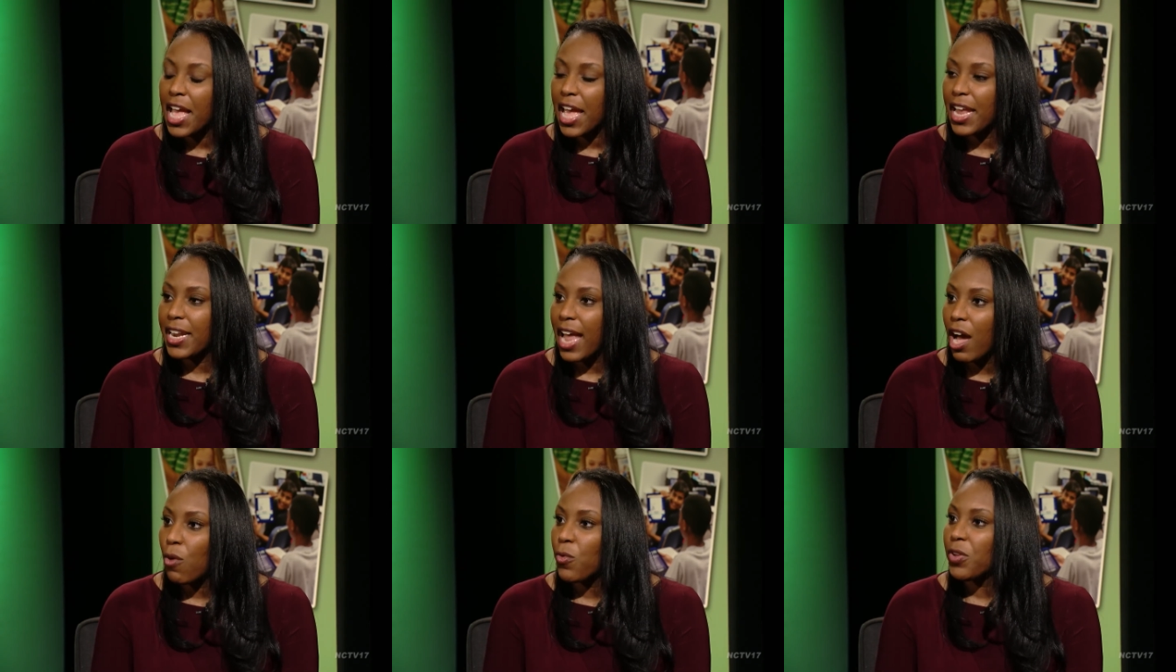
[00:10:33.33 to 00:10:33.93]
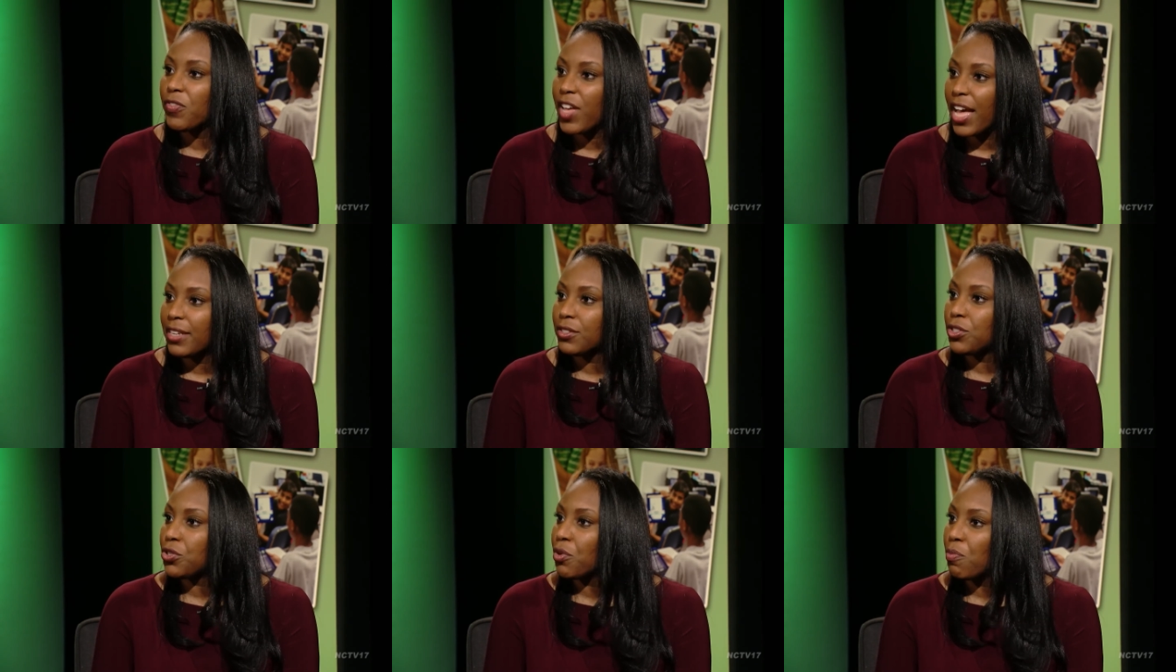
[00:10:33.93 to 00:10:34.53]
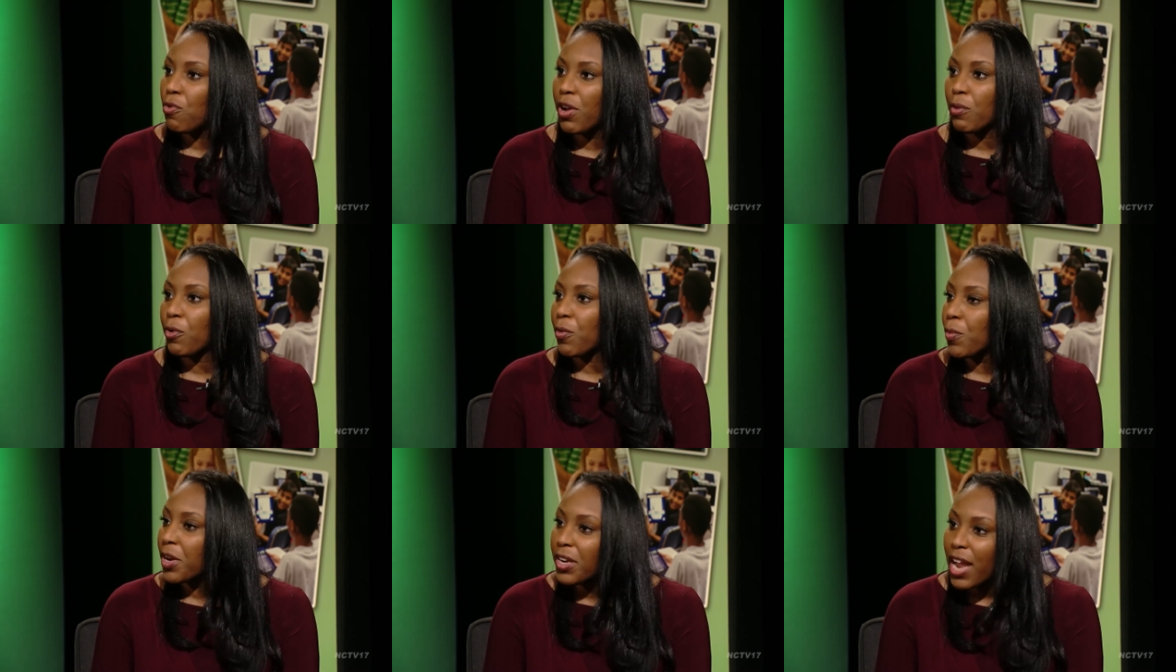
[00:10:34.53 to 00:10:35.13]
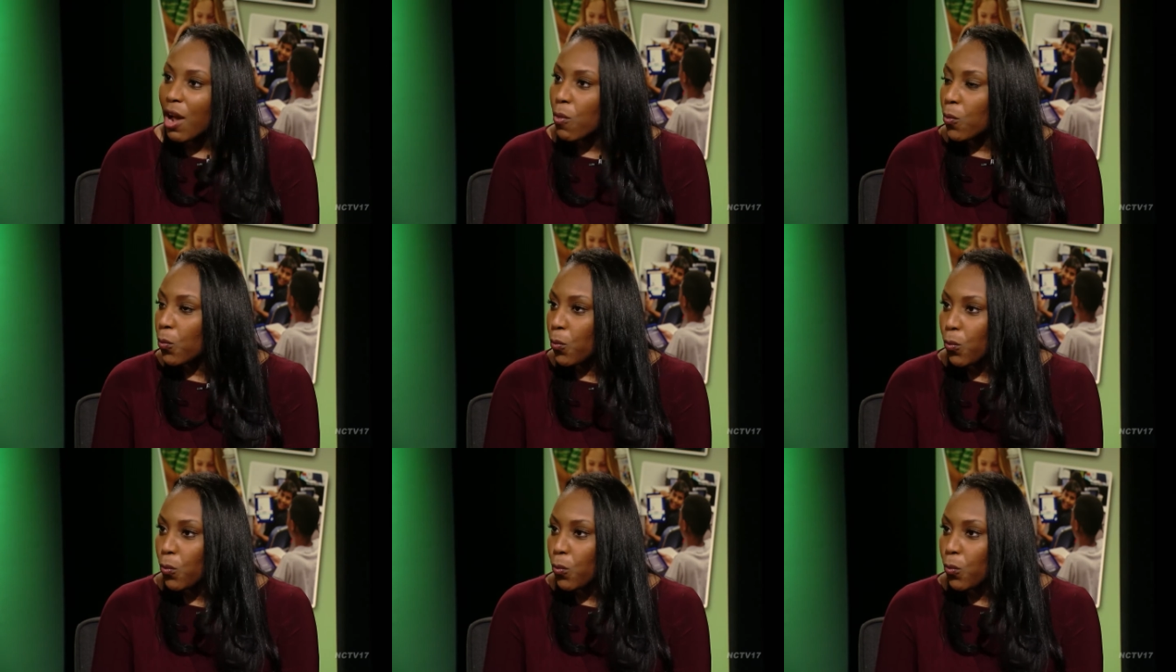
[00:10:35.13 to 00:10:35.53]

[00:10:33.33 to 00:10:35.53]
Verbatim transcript: And now we've gotten to a point where we're not